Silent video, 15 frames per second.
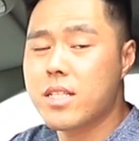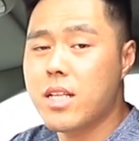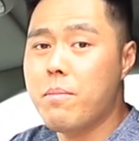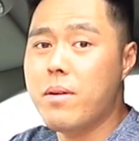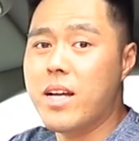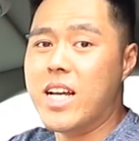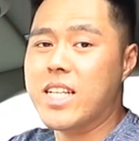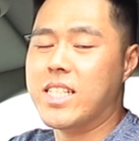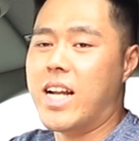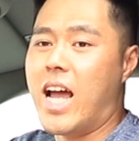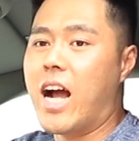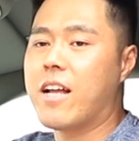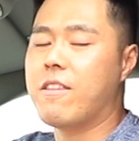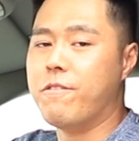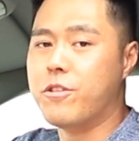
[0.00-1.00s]
system is an
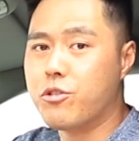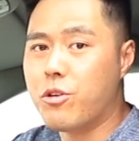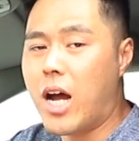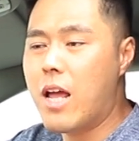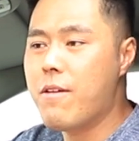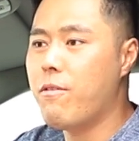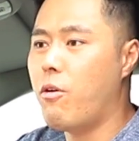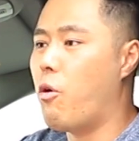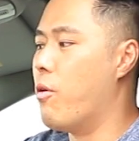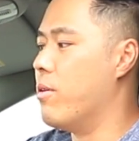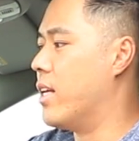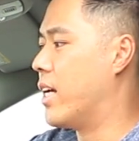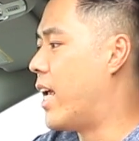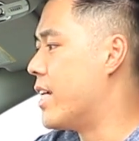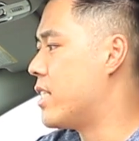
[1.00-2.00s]
active drive, or
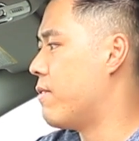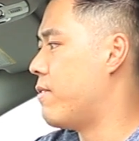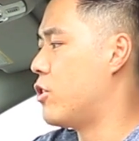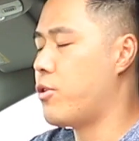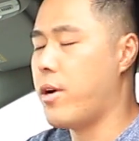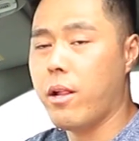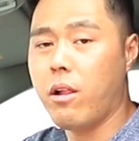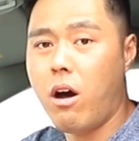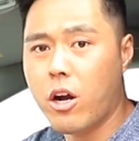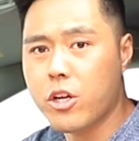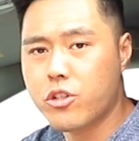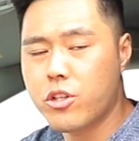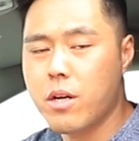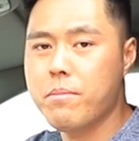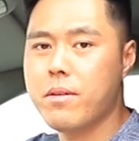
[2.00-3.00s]
in the case of the
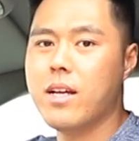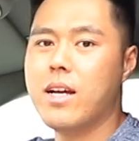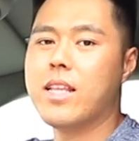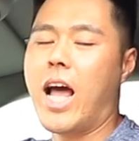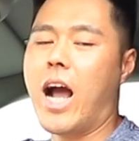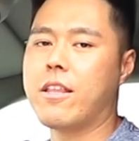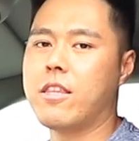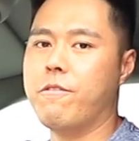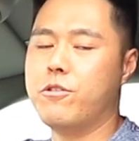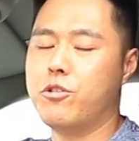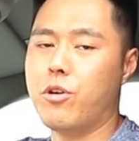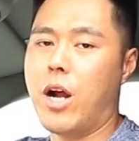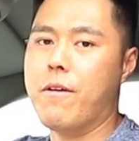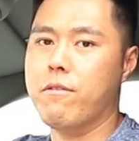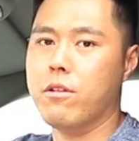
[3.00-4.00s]
Trailhawk trim, active
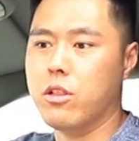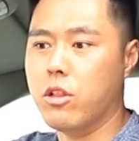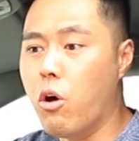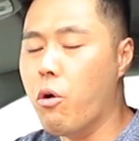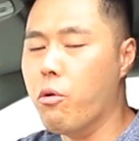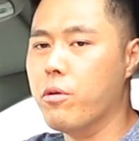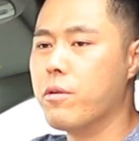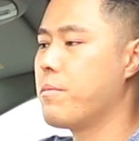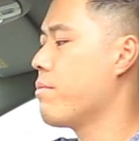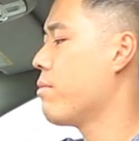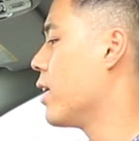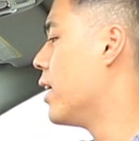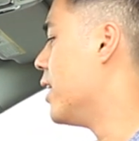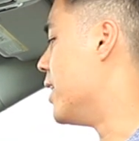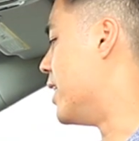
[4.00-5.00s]
drive low.
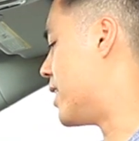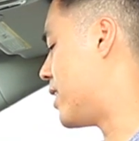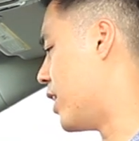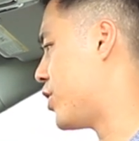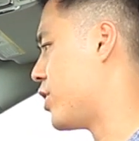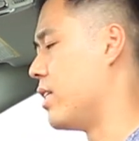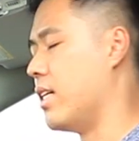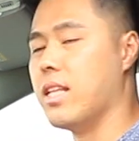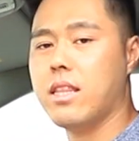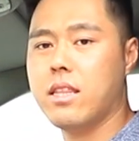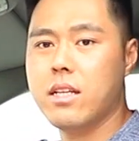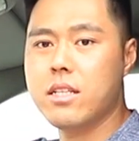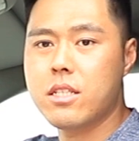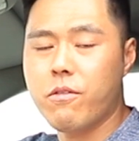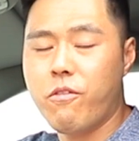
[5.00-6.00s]
Essentially,
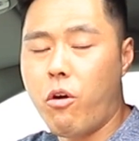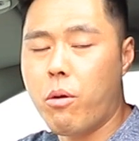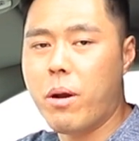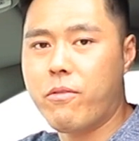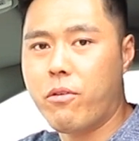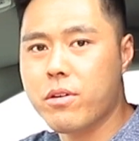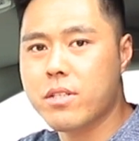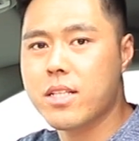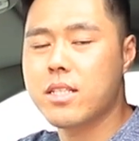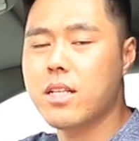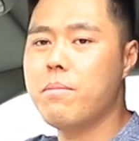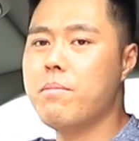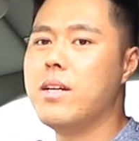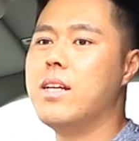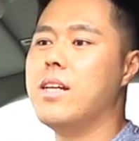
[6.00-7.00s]
this 4x4
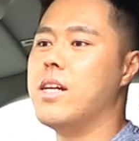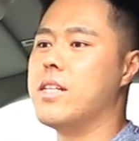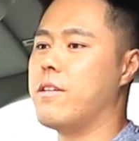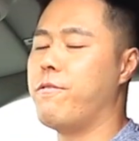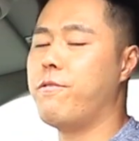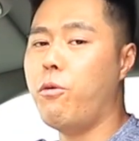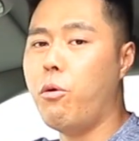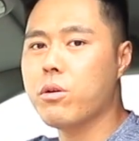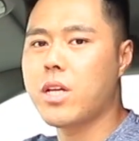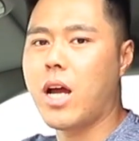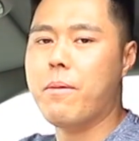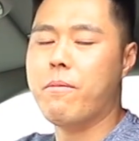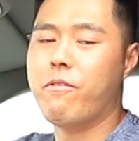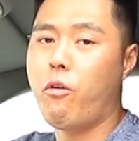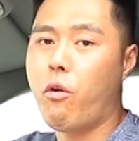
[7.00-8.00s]
system is a
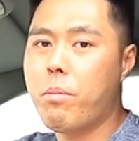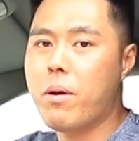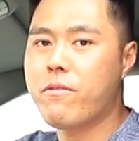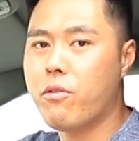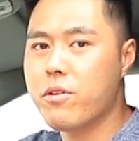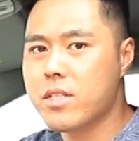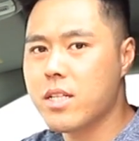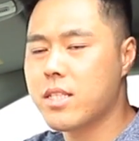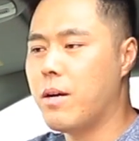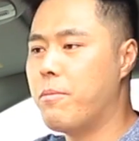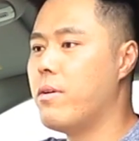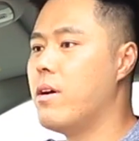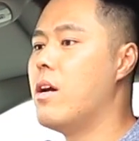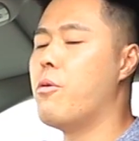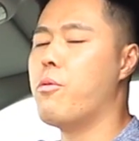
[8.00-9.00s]
full-time 4x4
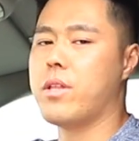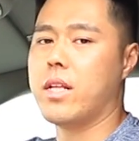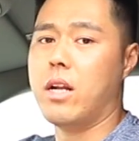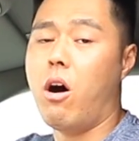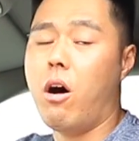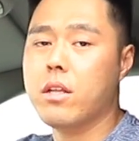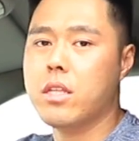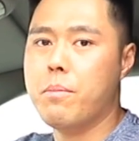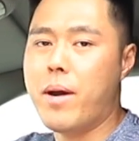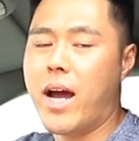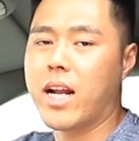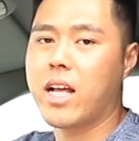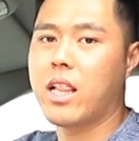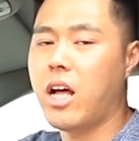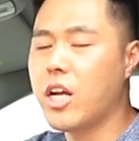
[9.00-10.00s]
system with an
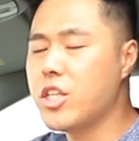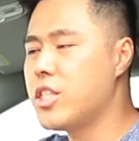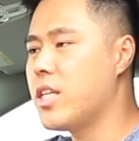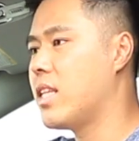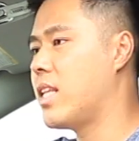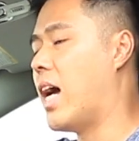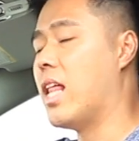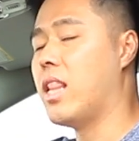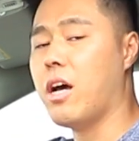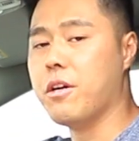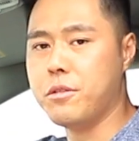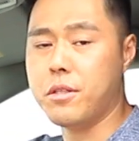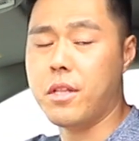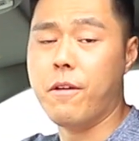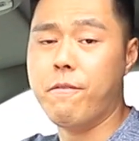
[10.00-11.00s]
on-demand clutch that
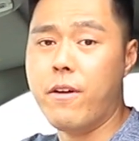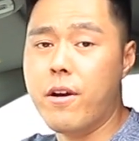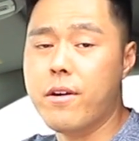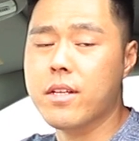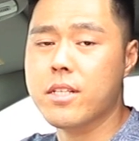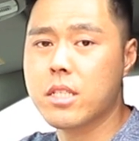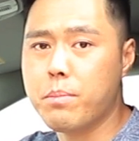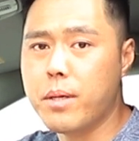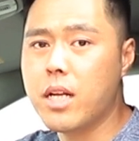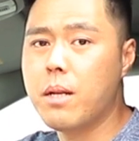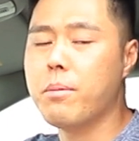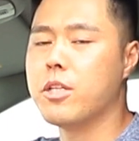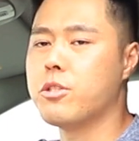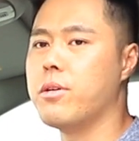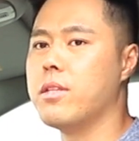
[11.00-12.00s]
allows you to vary the
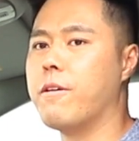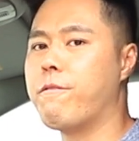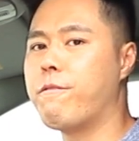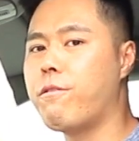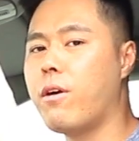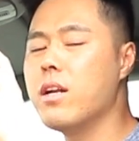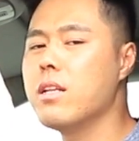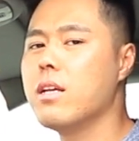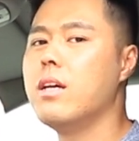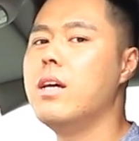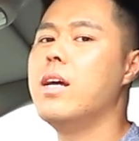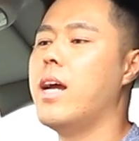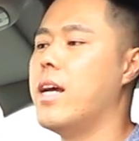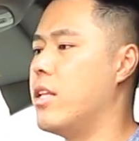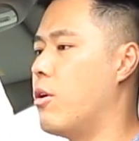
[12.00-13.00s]
speed between the front
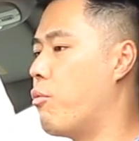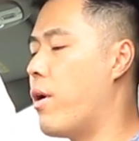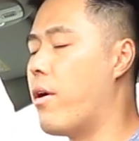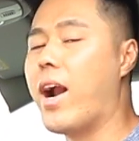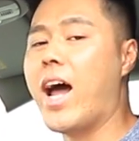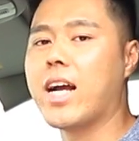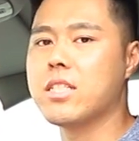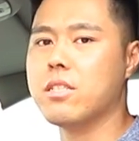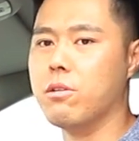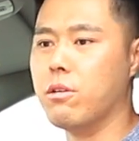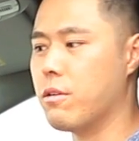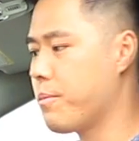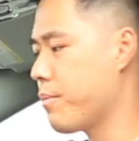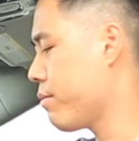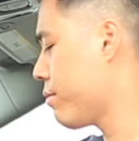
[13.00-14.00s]
and the rear axle.